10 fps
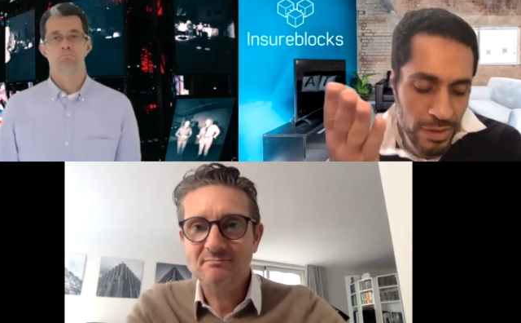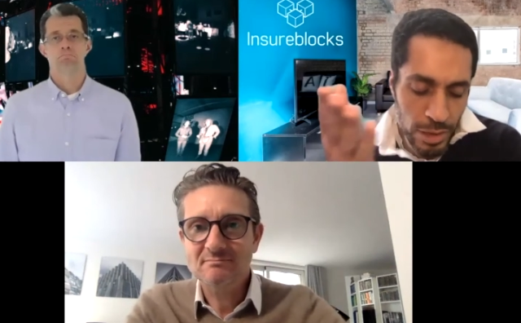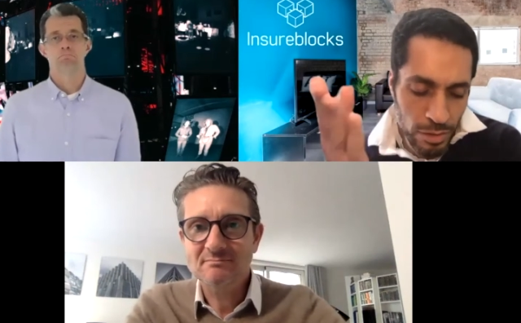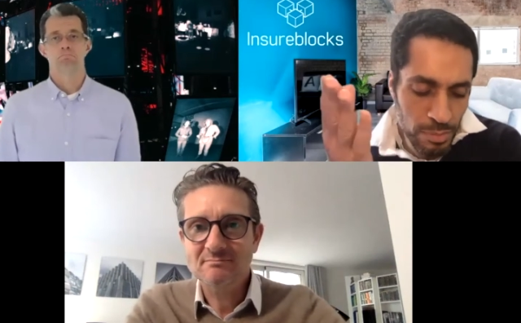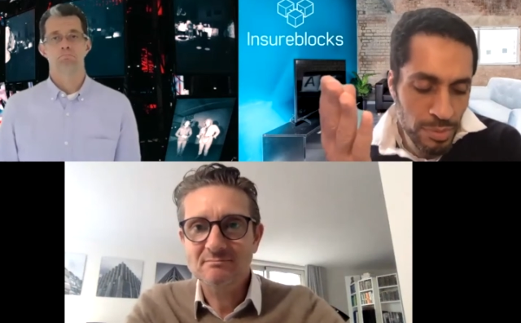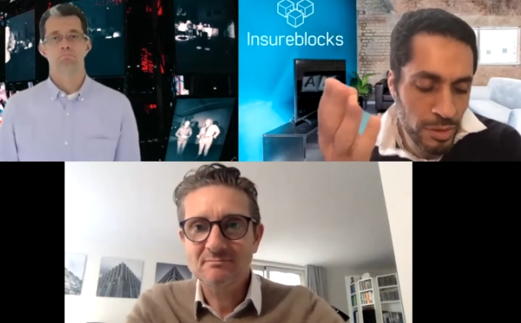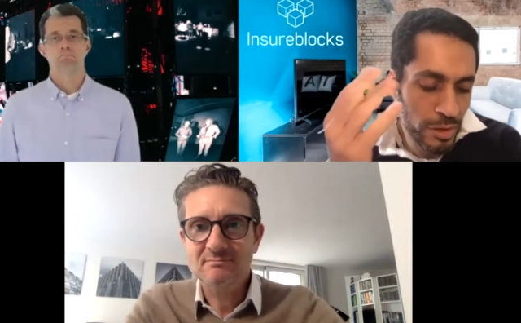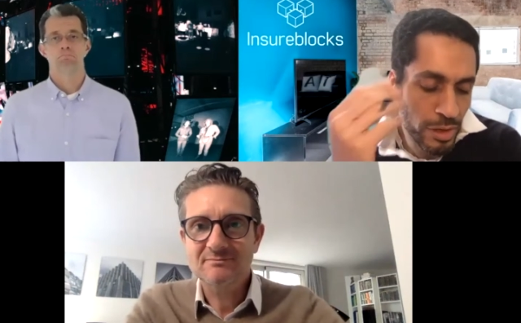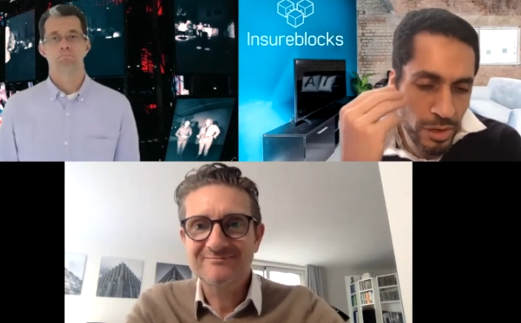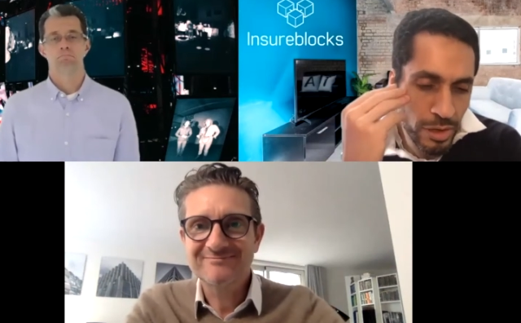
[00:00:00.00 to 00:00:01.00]
Speaker 1: your
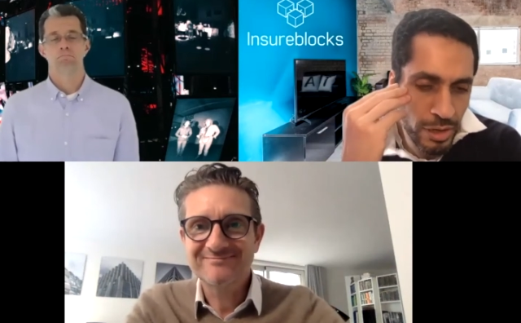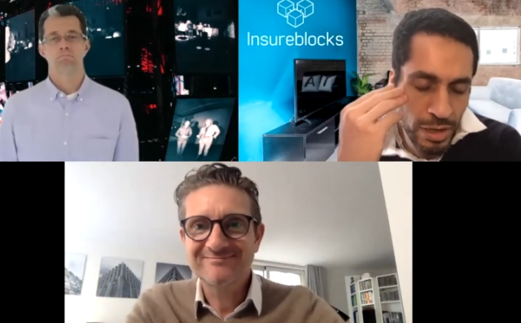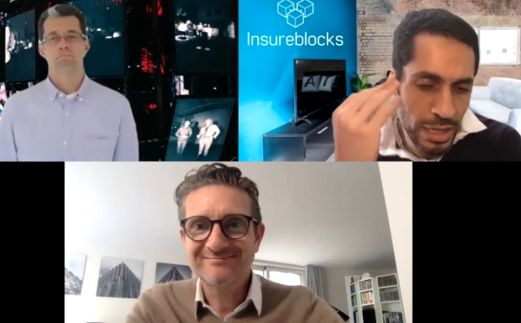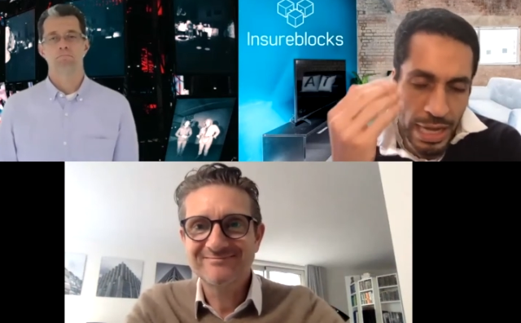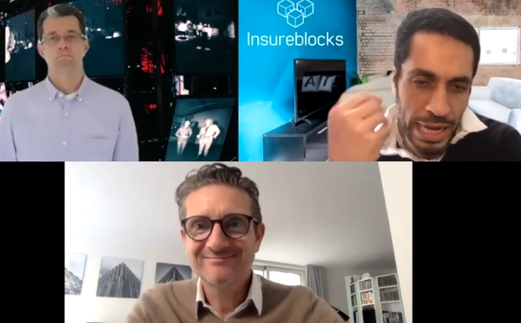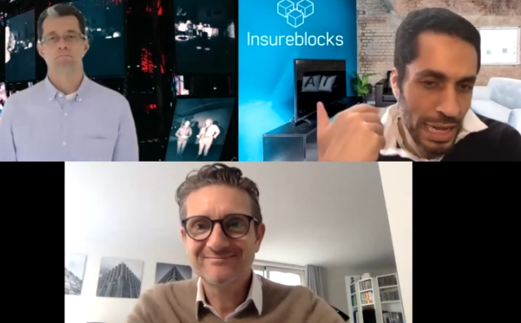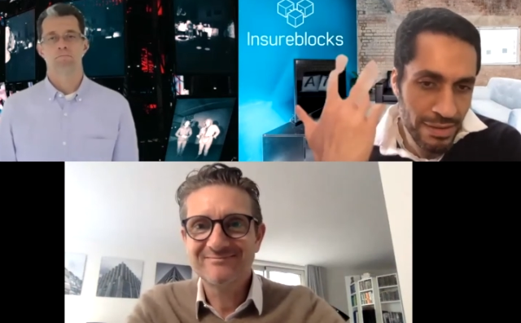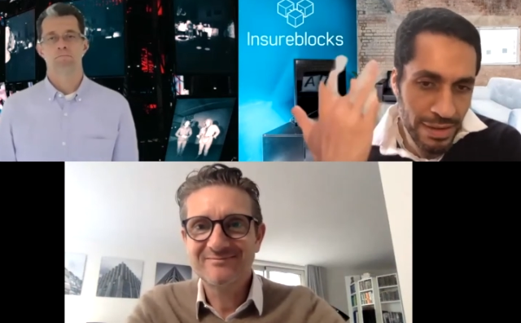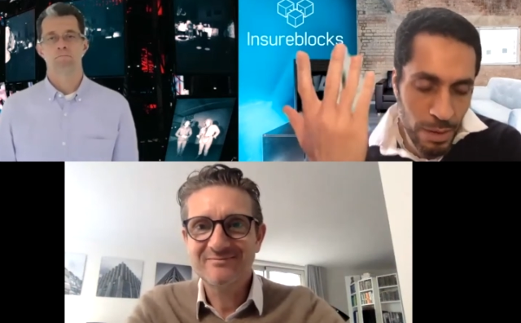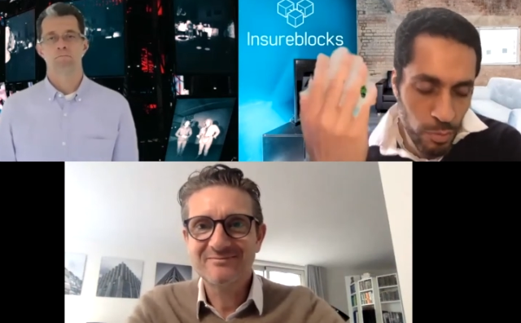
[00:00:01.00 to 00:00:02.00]
employer, you know, I'd
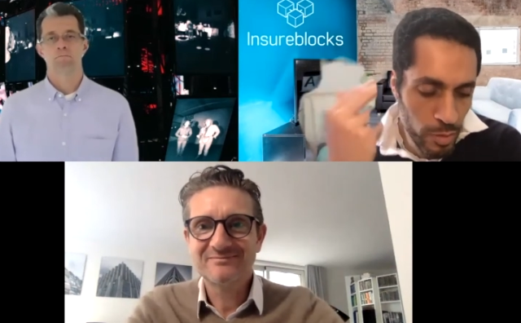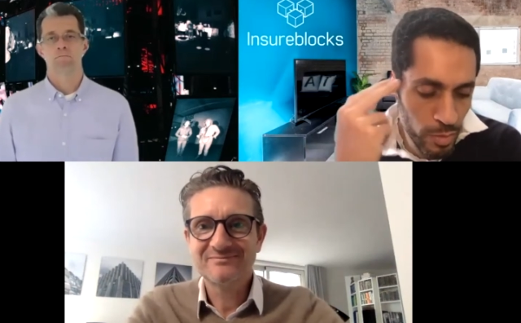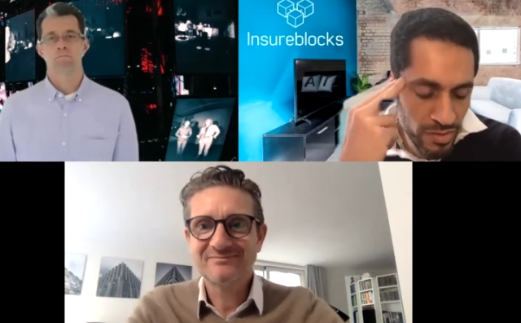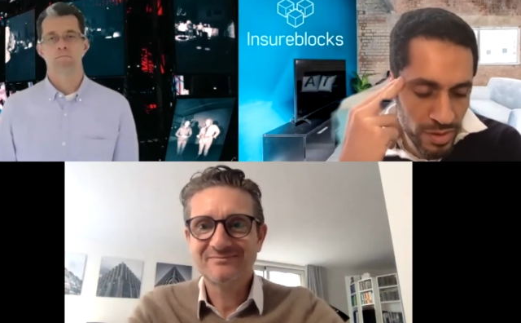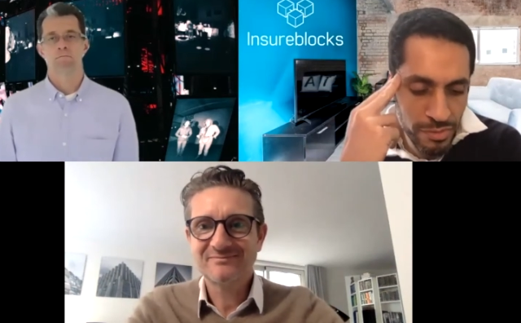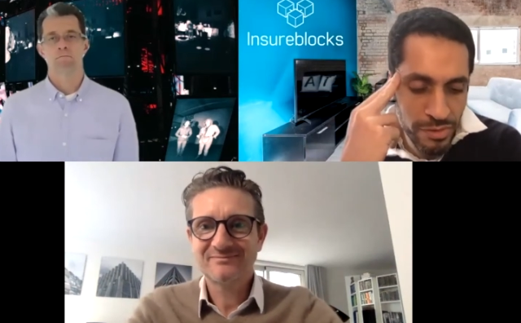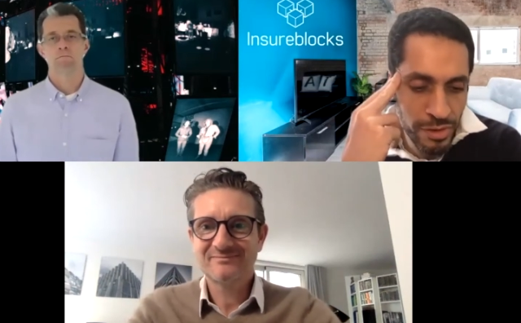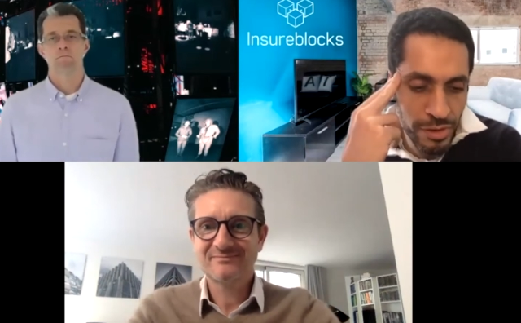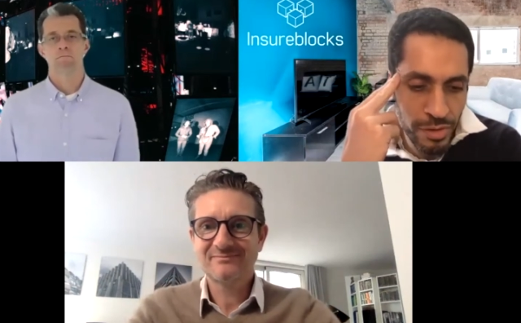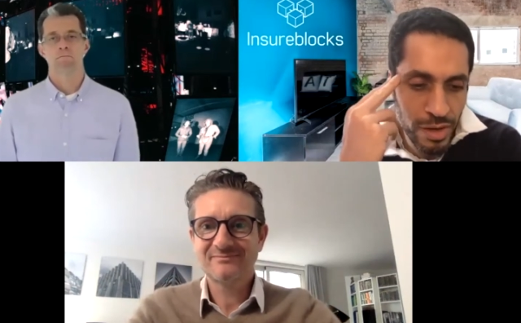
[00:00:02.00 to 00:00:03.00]
say I work with them
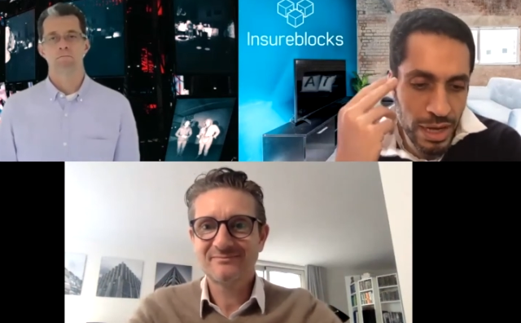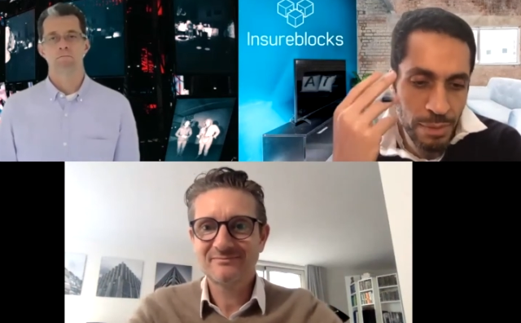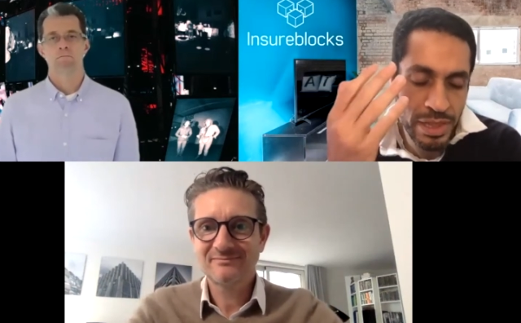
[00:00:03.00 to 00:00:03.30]
too. I'm in